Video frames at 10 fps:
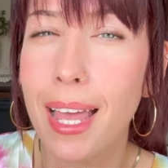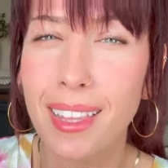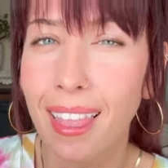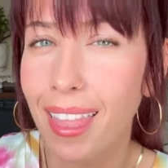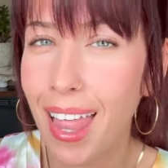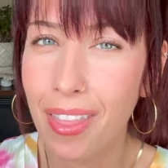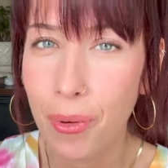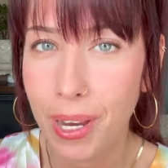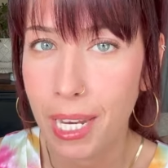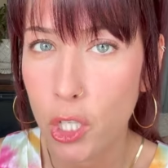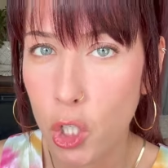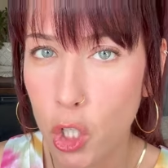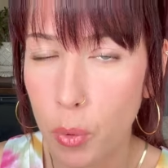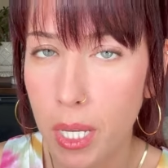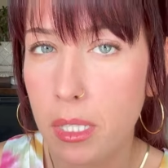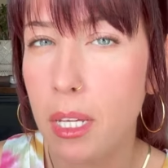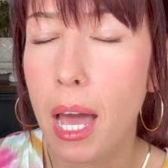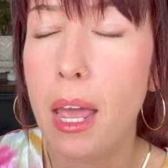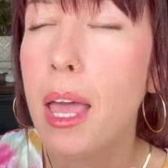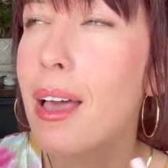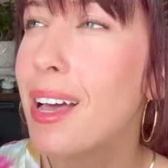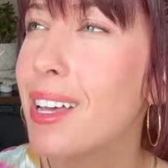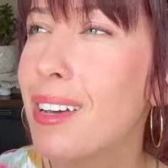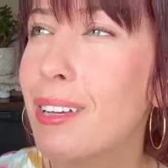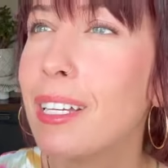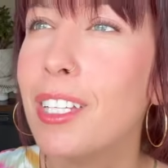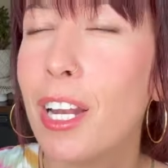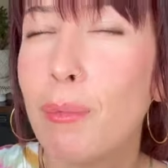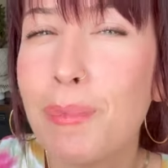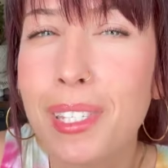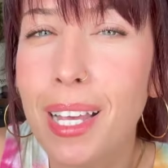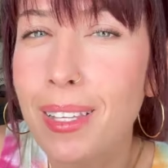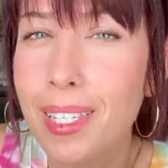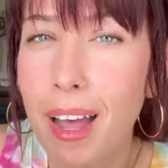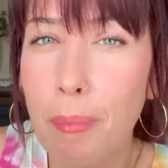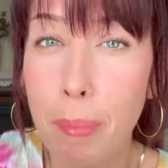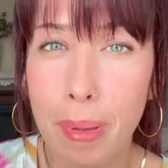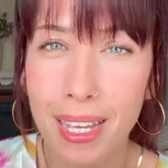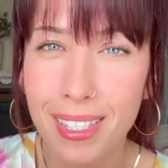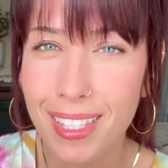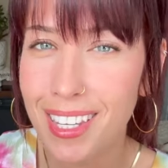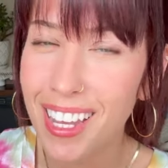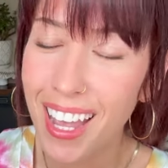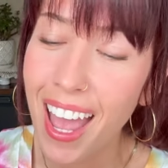and leatheriness to it to kind of, you know, sex it up a bit.